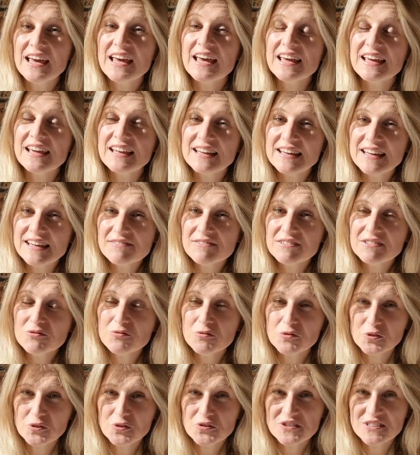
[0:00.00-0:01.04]
11
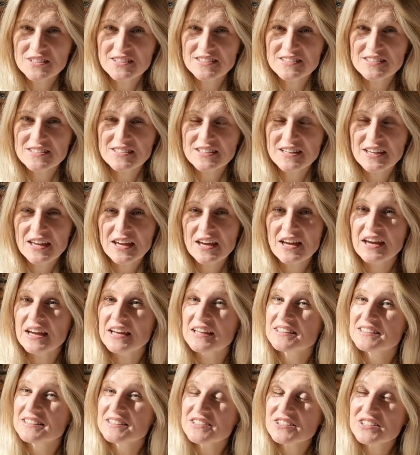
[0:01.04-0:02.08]
verses.
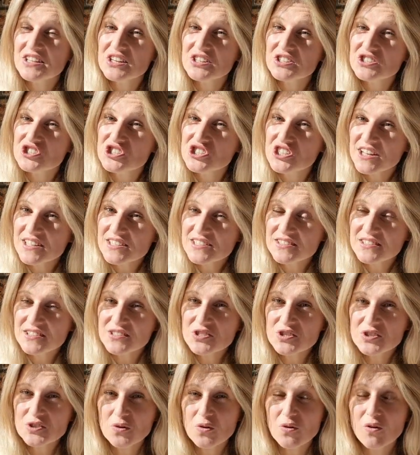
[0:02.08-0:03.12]
It is just a
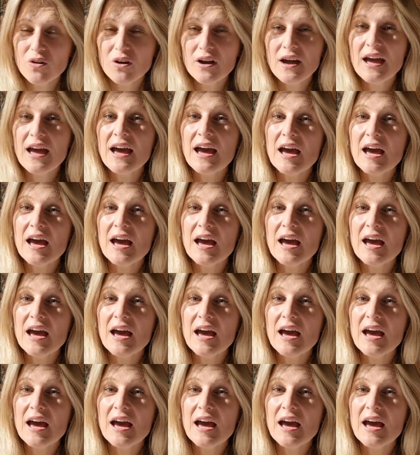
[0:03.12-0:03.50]
song,